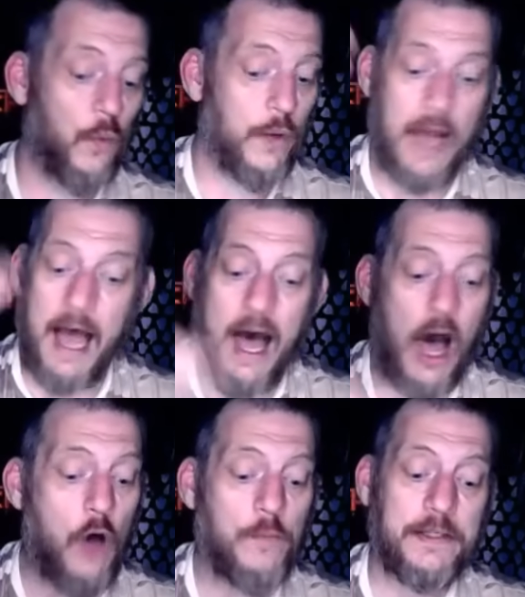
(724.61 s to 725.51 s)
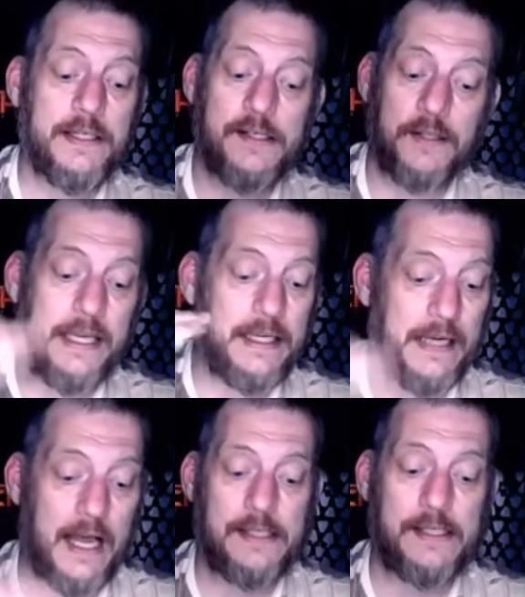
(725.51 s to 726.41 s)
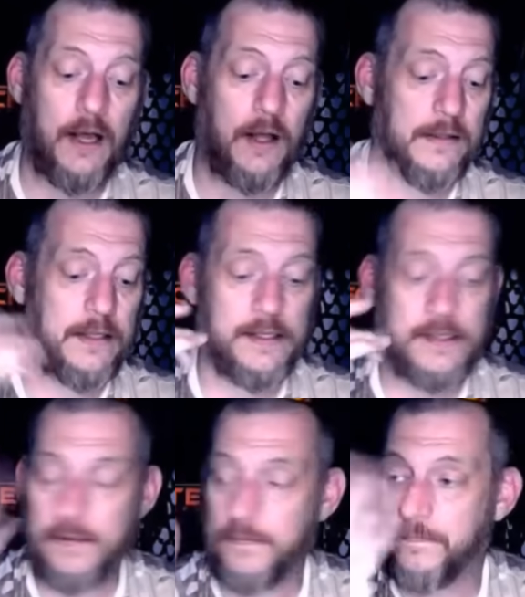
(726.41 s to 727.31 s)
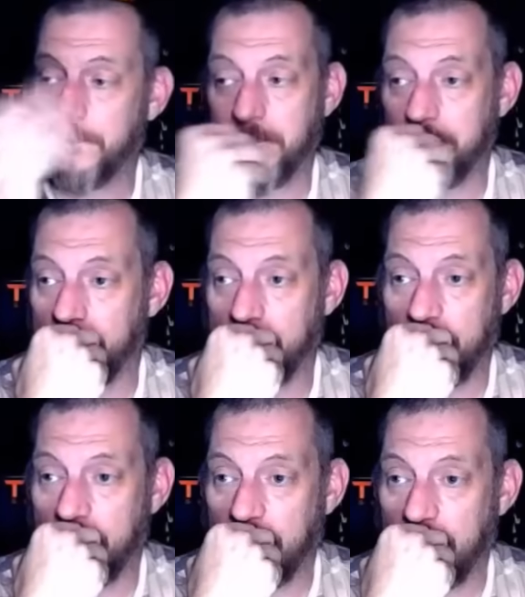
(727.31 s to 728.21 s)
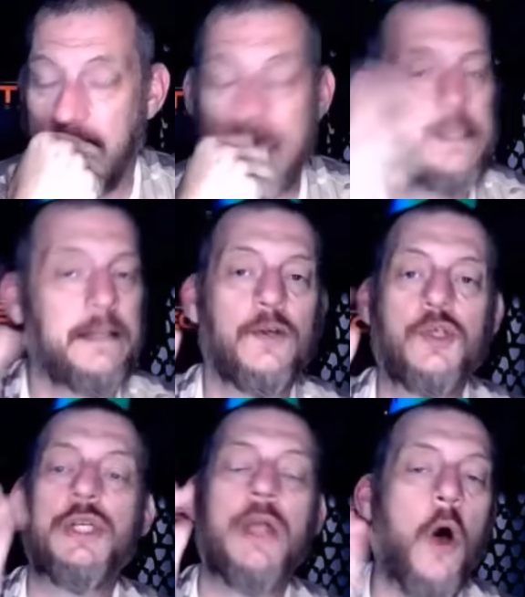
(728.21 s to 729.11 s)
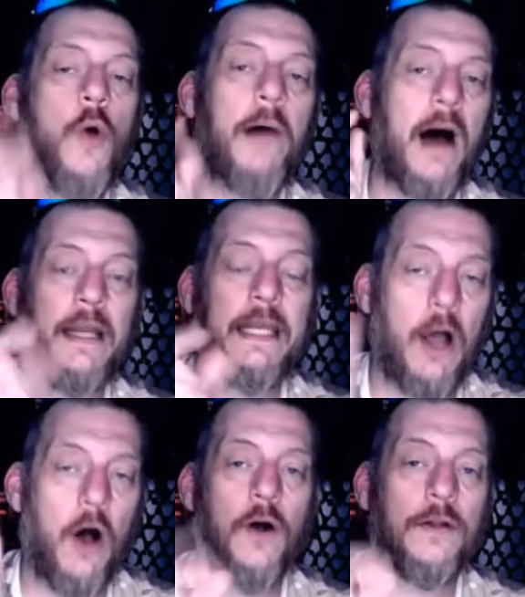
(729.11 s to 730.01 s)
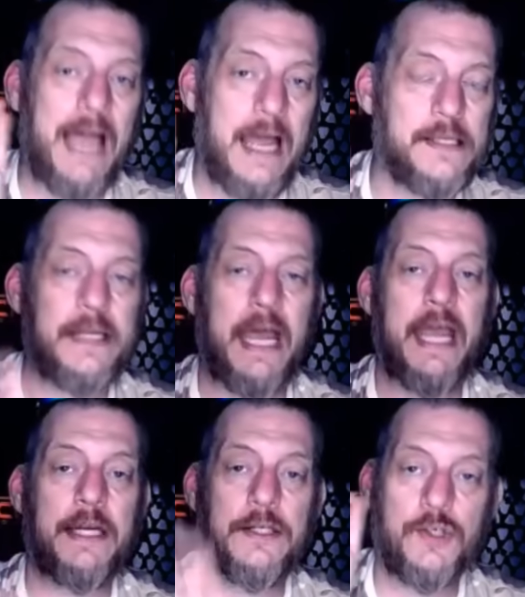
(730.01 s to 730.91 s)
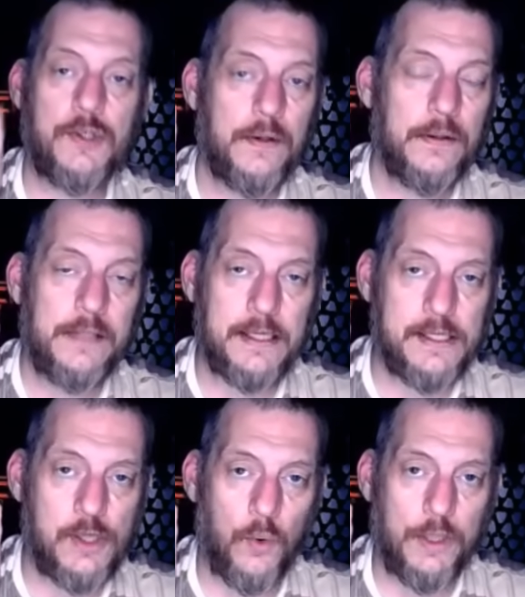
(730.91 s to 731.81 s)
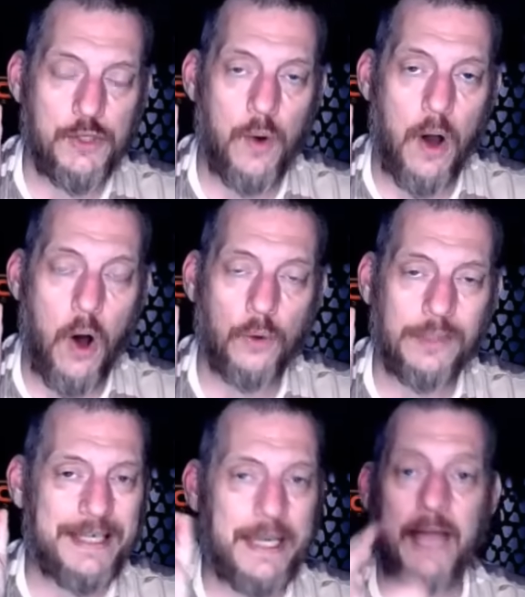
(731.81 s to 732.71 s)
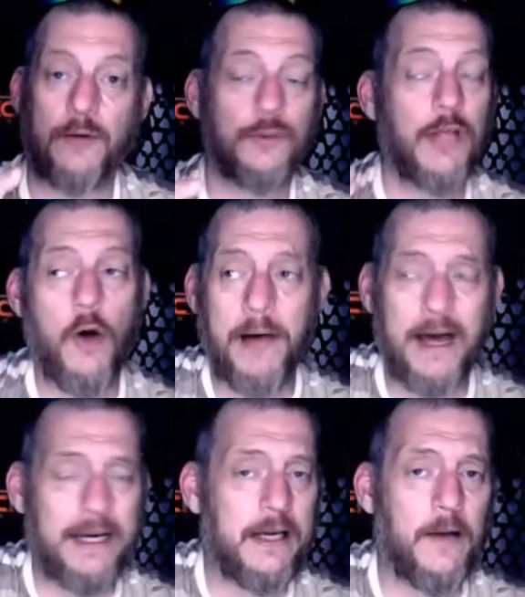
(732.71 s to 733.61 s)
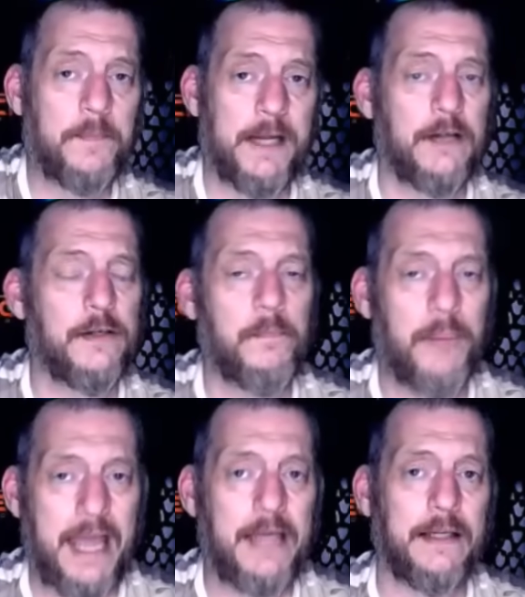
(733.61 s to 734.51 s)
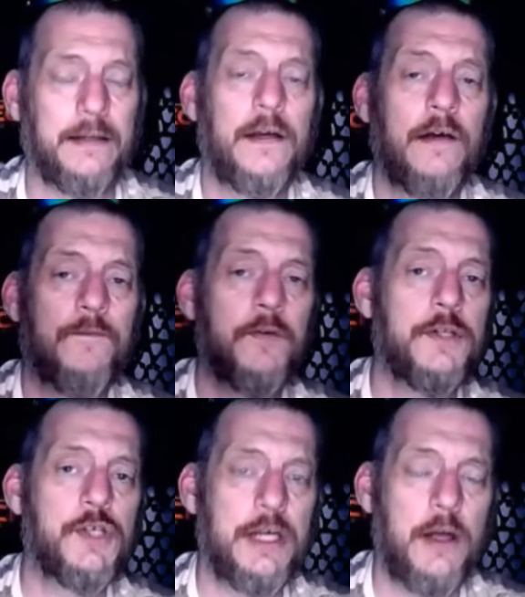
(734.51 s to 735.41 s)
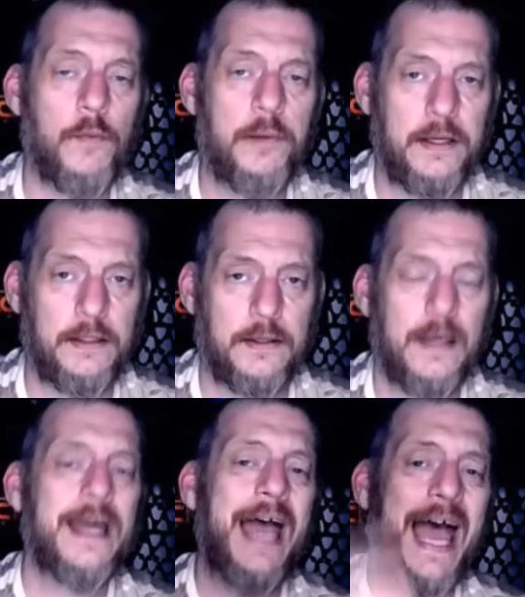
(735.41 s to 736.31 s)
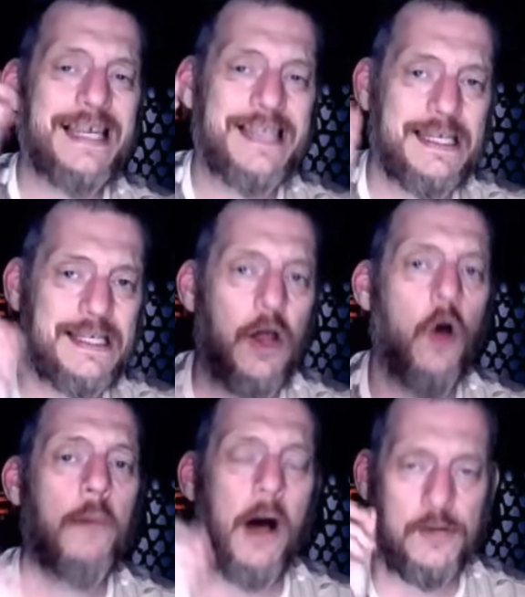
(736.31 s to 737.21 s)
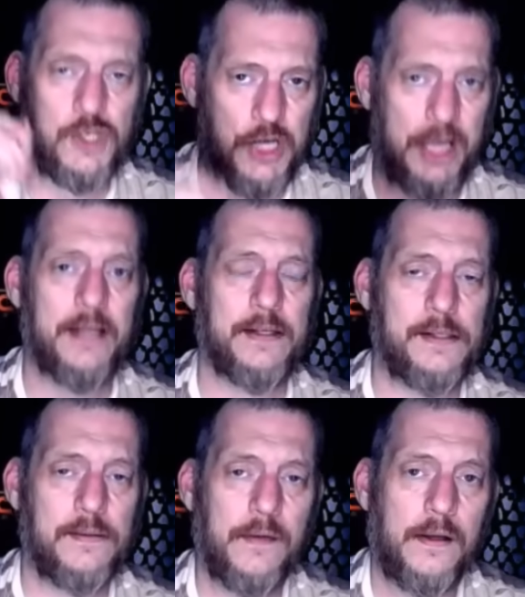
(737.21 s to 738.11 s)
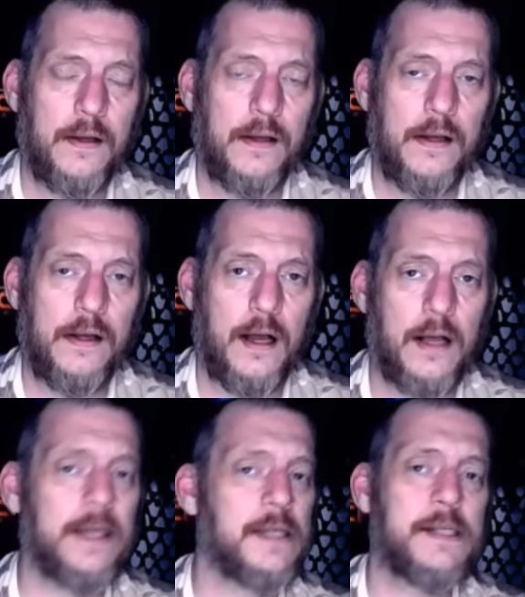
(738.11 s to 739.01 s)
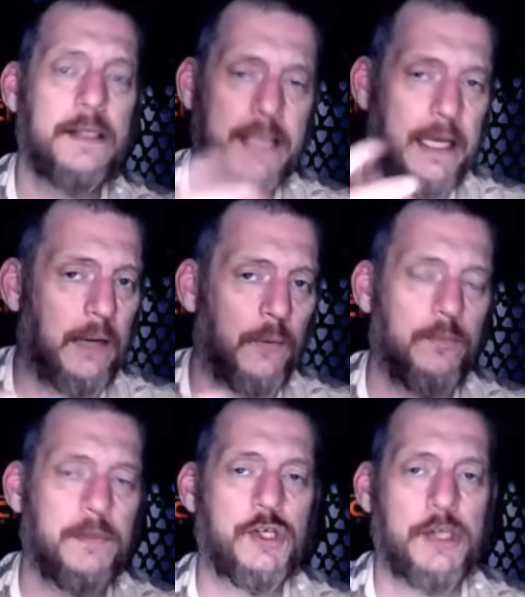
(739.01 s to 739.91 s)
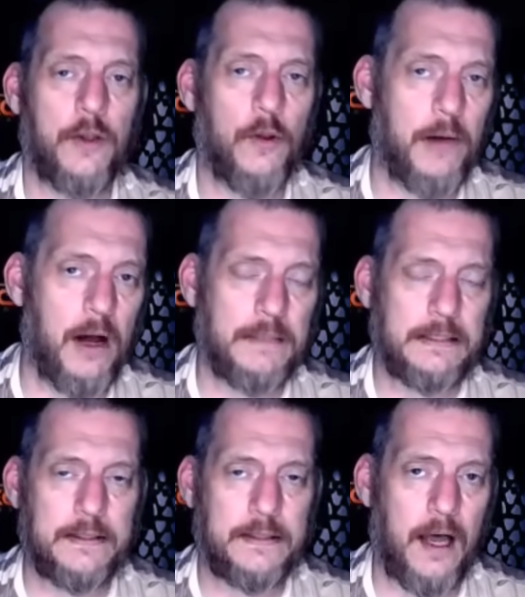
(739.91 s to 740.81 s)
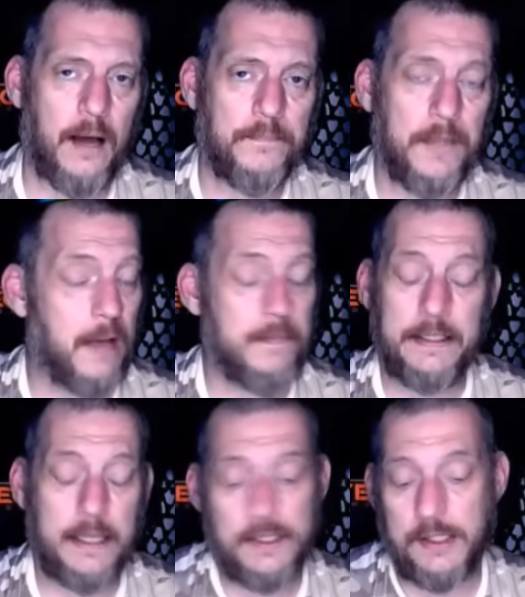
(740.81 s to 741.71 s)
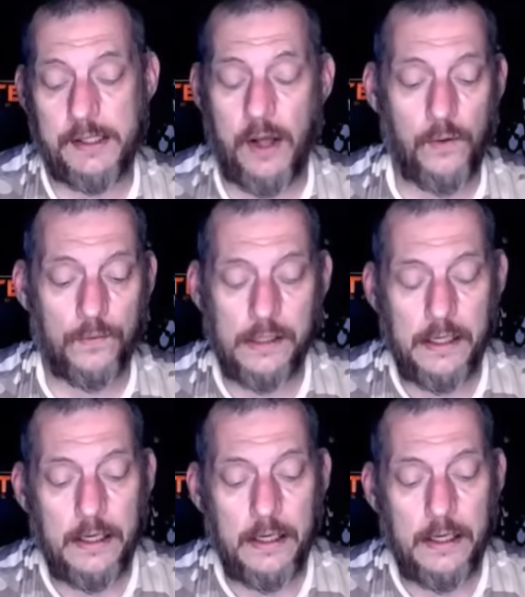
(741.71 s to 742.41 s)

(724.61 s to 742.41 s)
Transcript: When I opened this link and I saw this, I said, there's nobody on that stage that is going to hold a candle. Nobody up there debating for the GOP has a snowball's chance against a ticket with Michelle Obama at the top. I mean, they just don't.